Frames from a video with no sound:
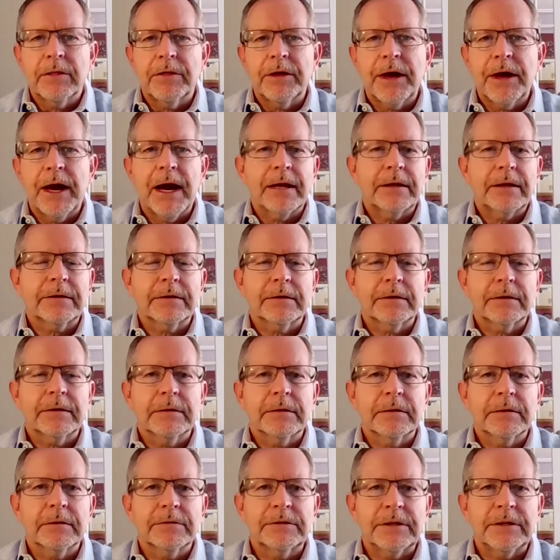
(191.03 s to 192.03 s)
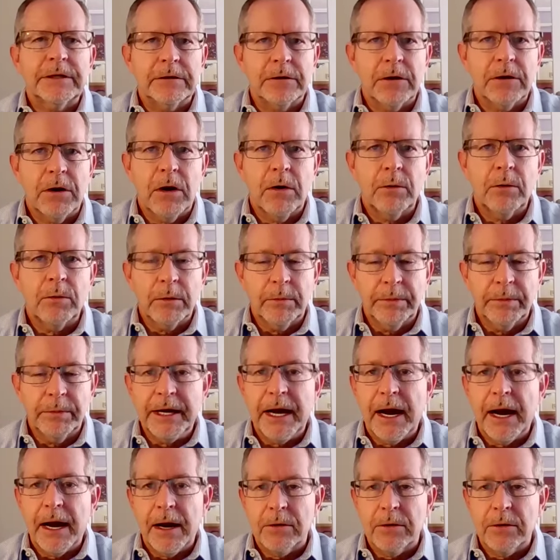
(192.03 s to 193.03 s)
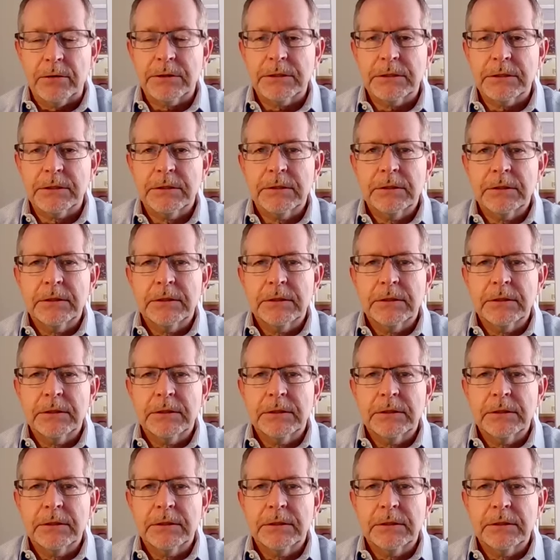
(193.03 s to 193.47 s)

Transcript: that Seton Hall will be out.